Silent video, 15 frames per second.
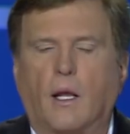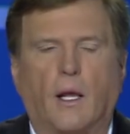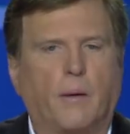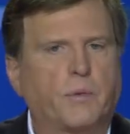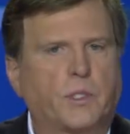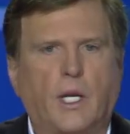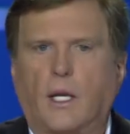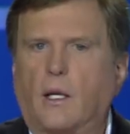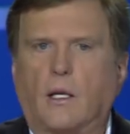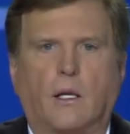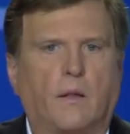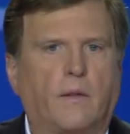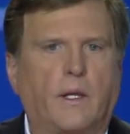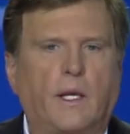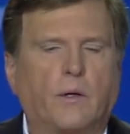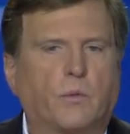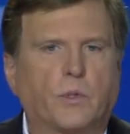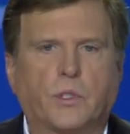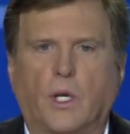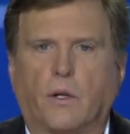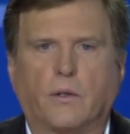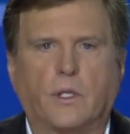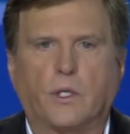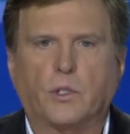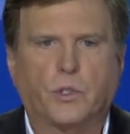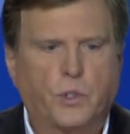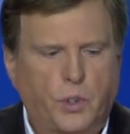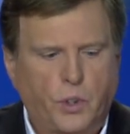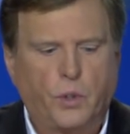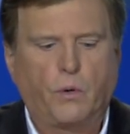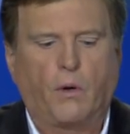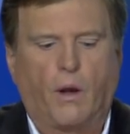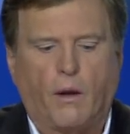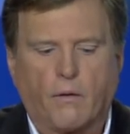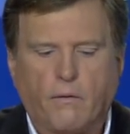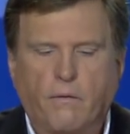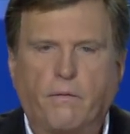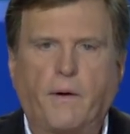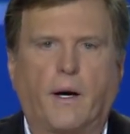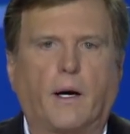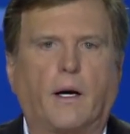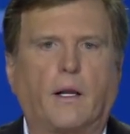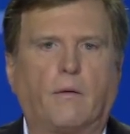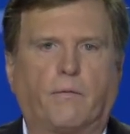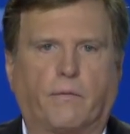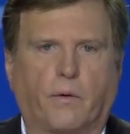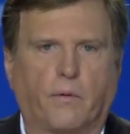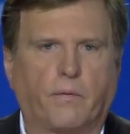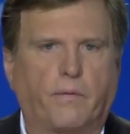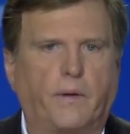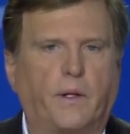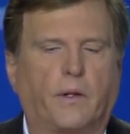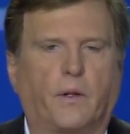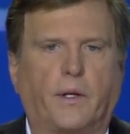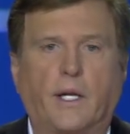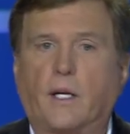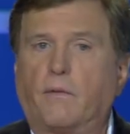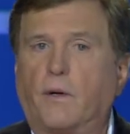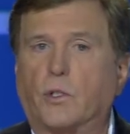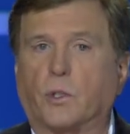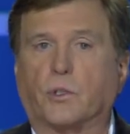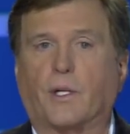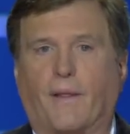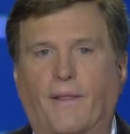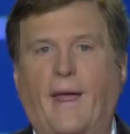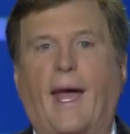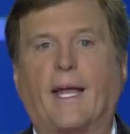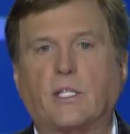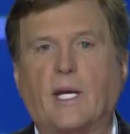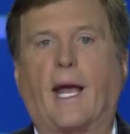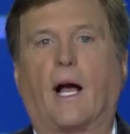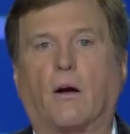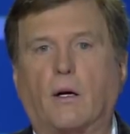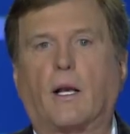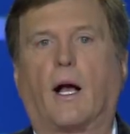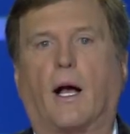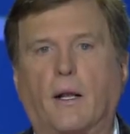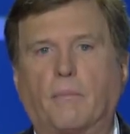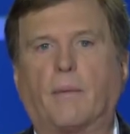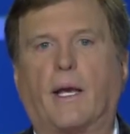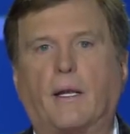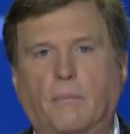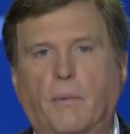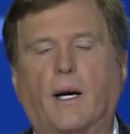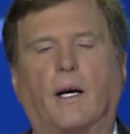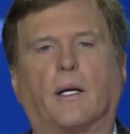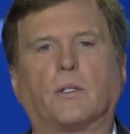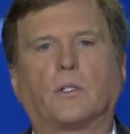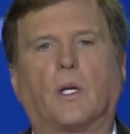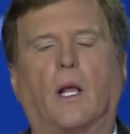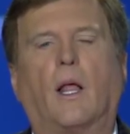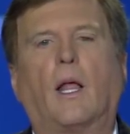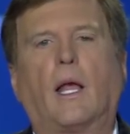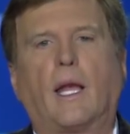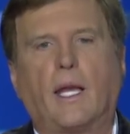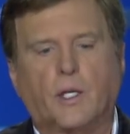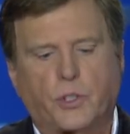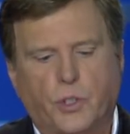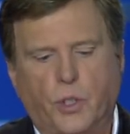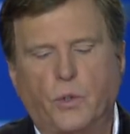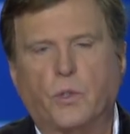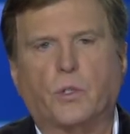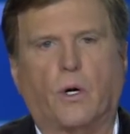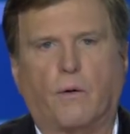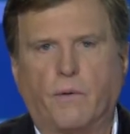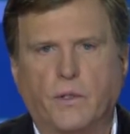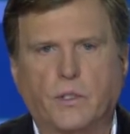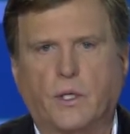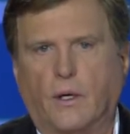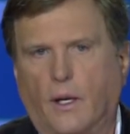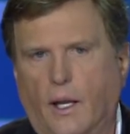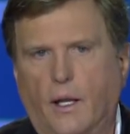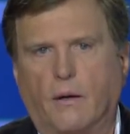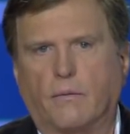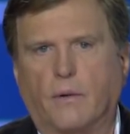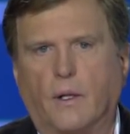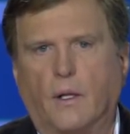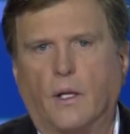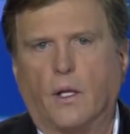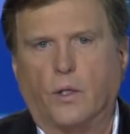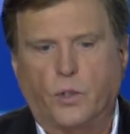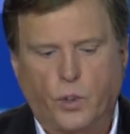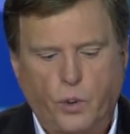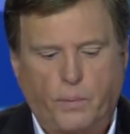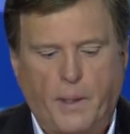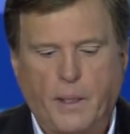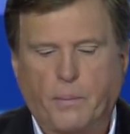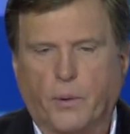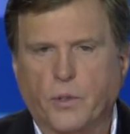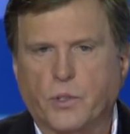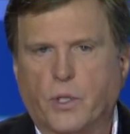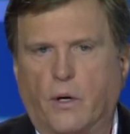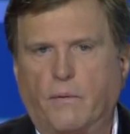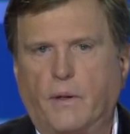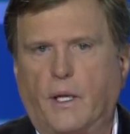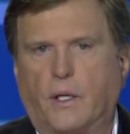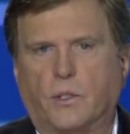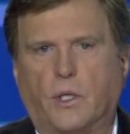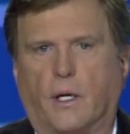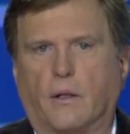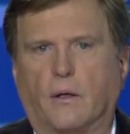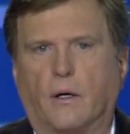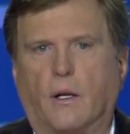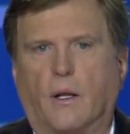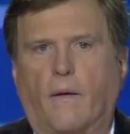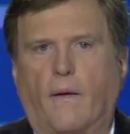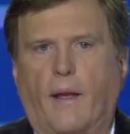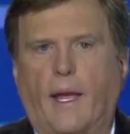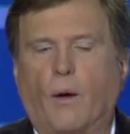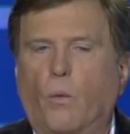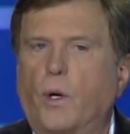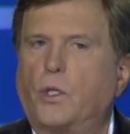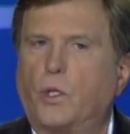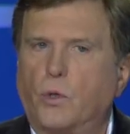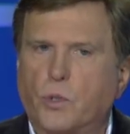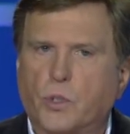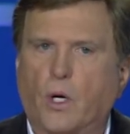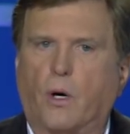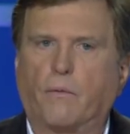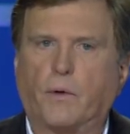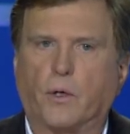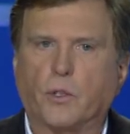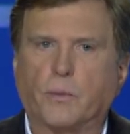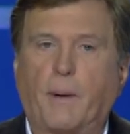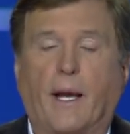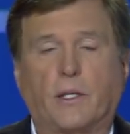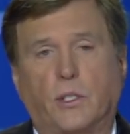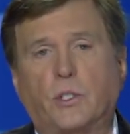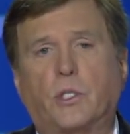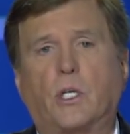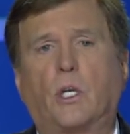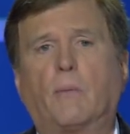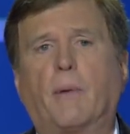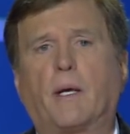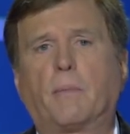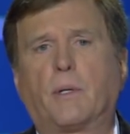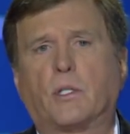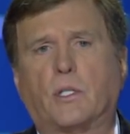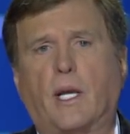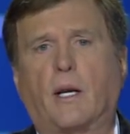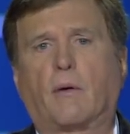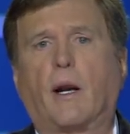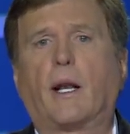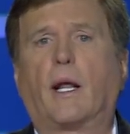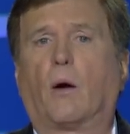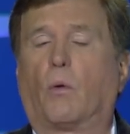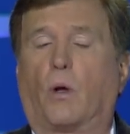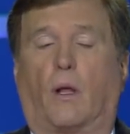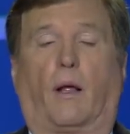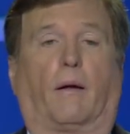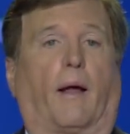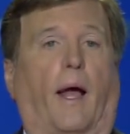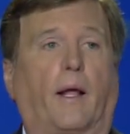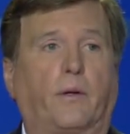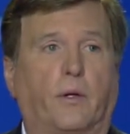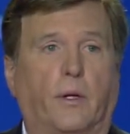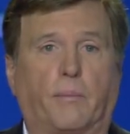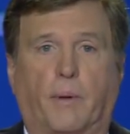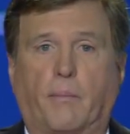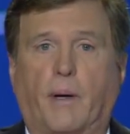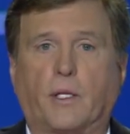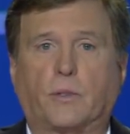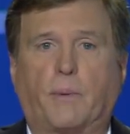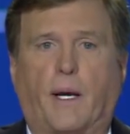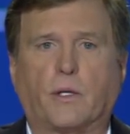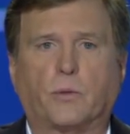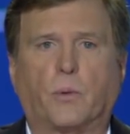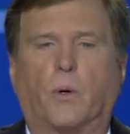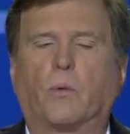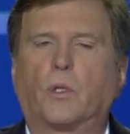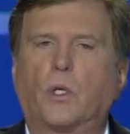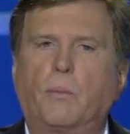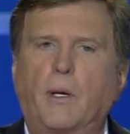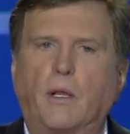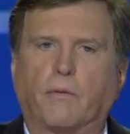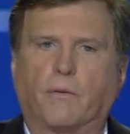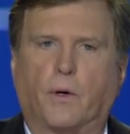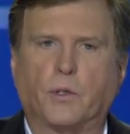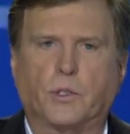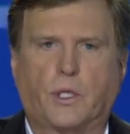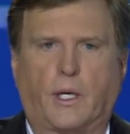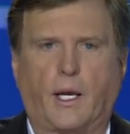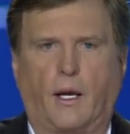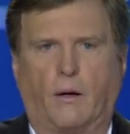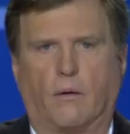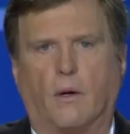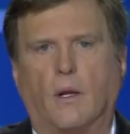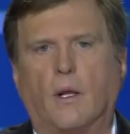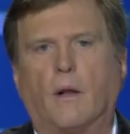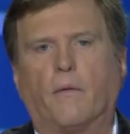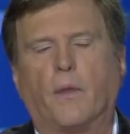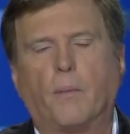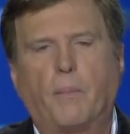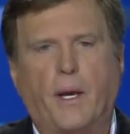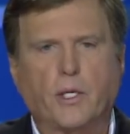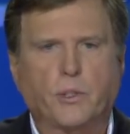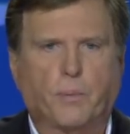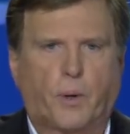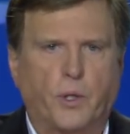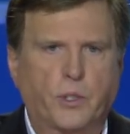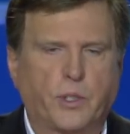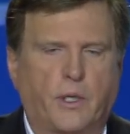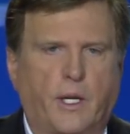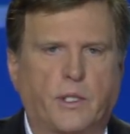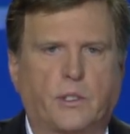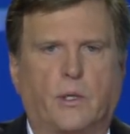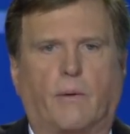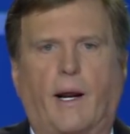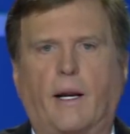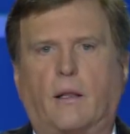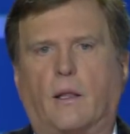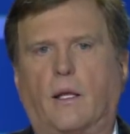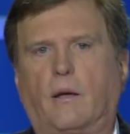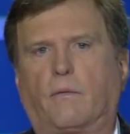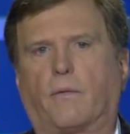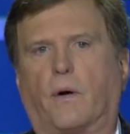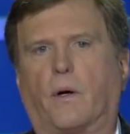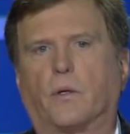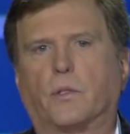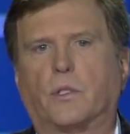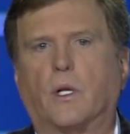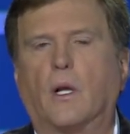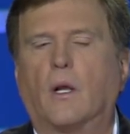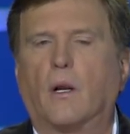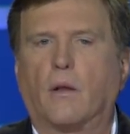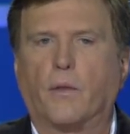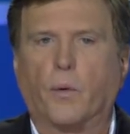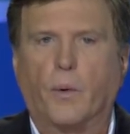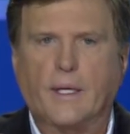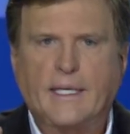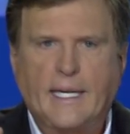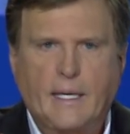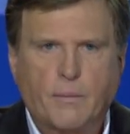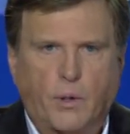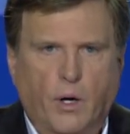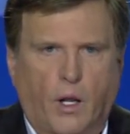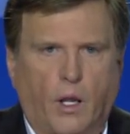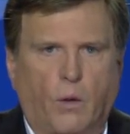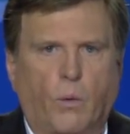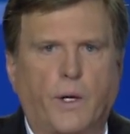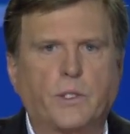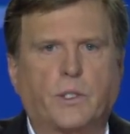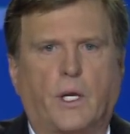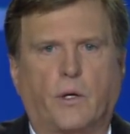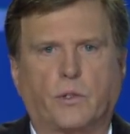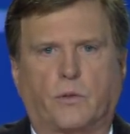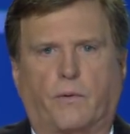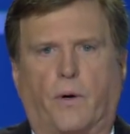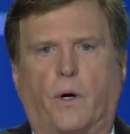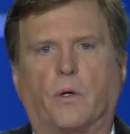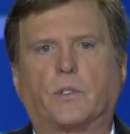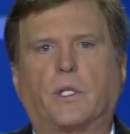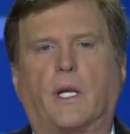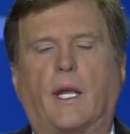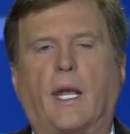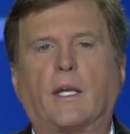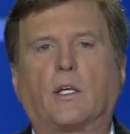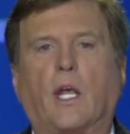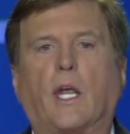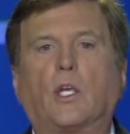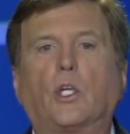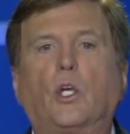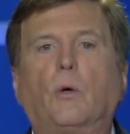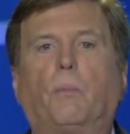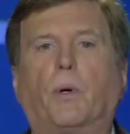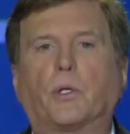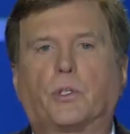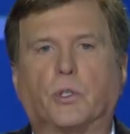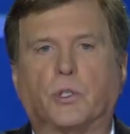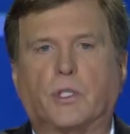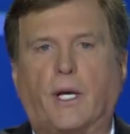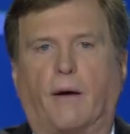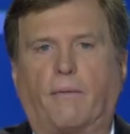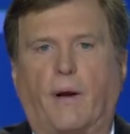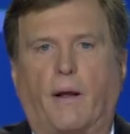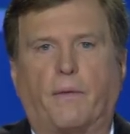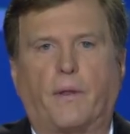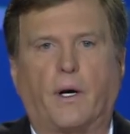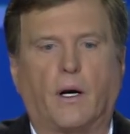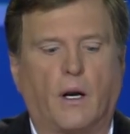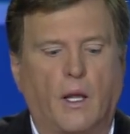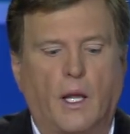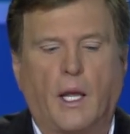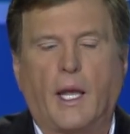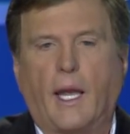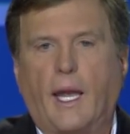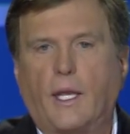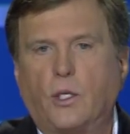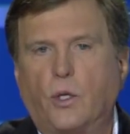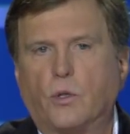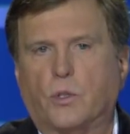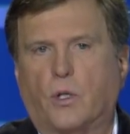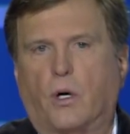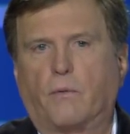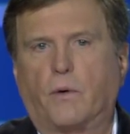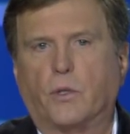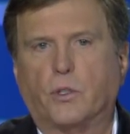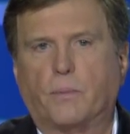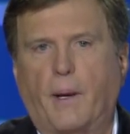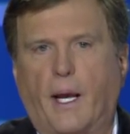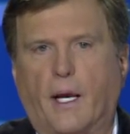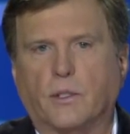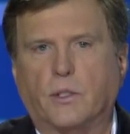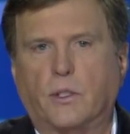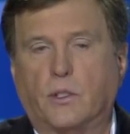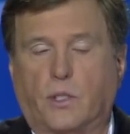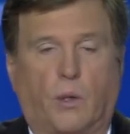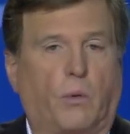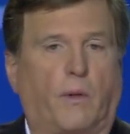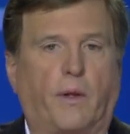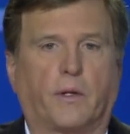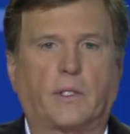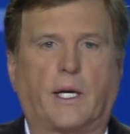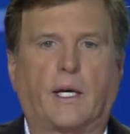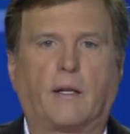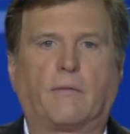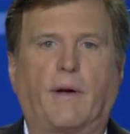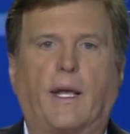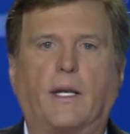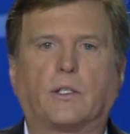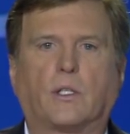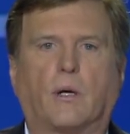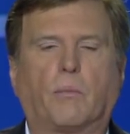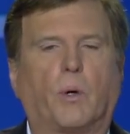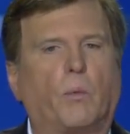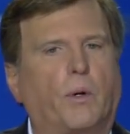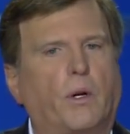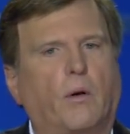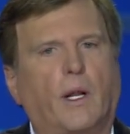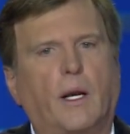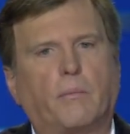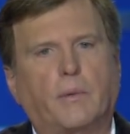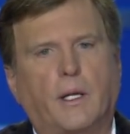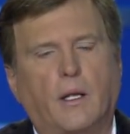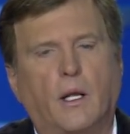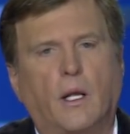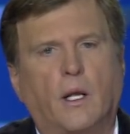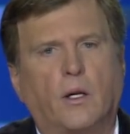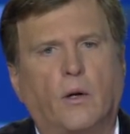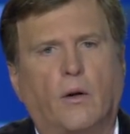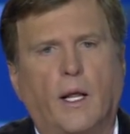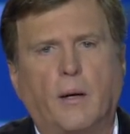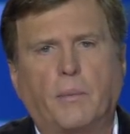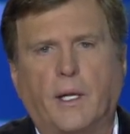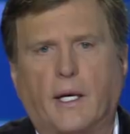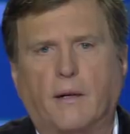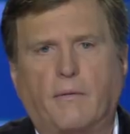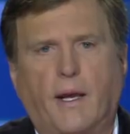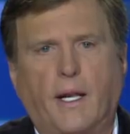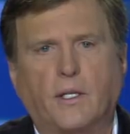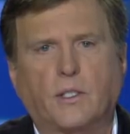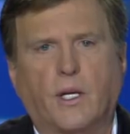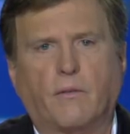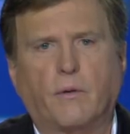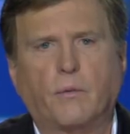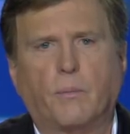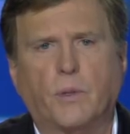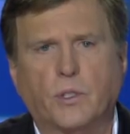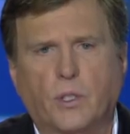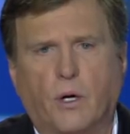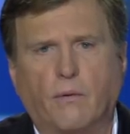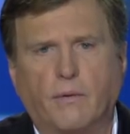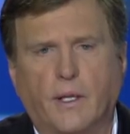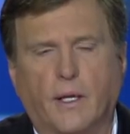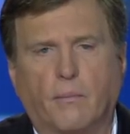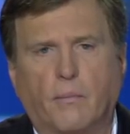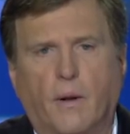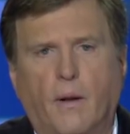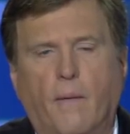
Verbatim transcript: I'm saying the end result is two very fulfilled individuals. That's how God made marriage, is two servants in love, two people serving each other. And when you serve your spouse, and see, you may be saying right now, "Well, I do it, but my spouse won't." You be the first to go. The best person does the right thing first. The Redeemer always goes first. And, and, and you put yourself out there and you serve your spouse. And you say, "Well, they'll take advantage of me." Well, don't let them take, don't let them take advantage of you, but serve them.